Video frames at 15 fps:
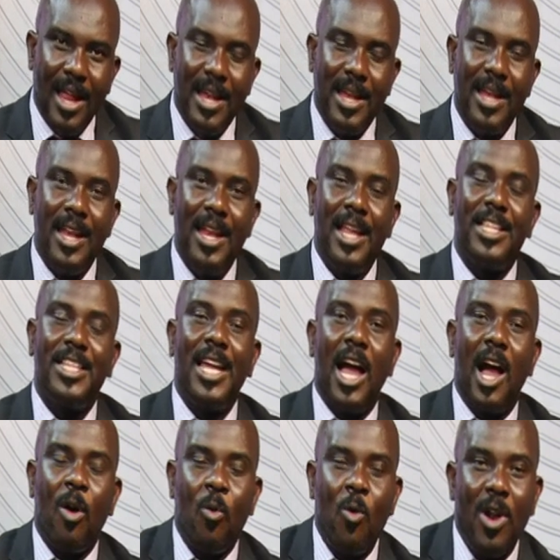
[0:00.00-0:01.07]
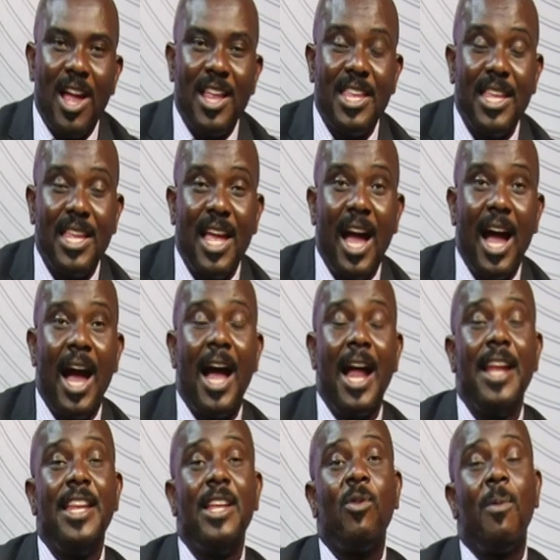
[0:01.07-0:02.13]
nekyagulanyi
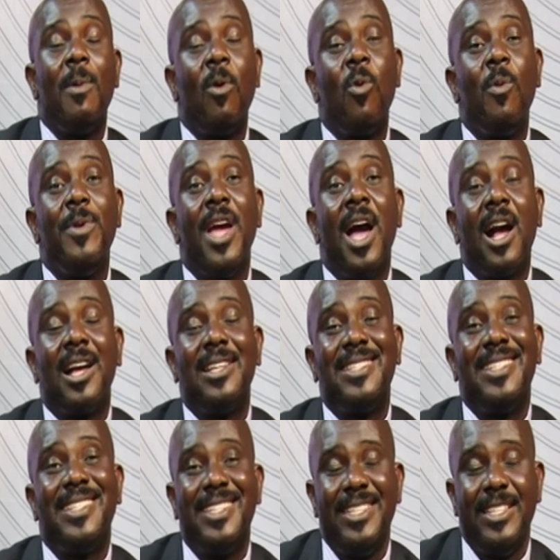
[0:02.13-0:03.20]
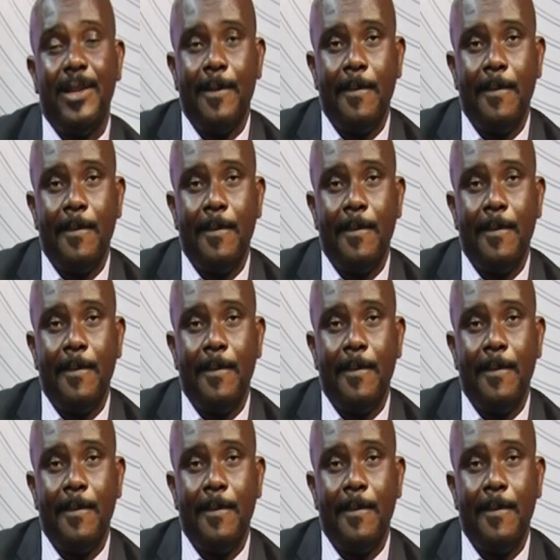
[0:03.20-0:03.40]
ani gwe bakubye akasiki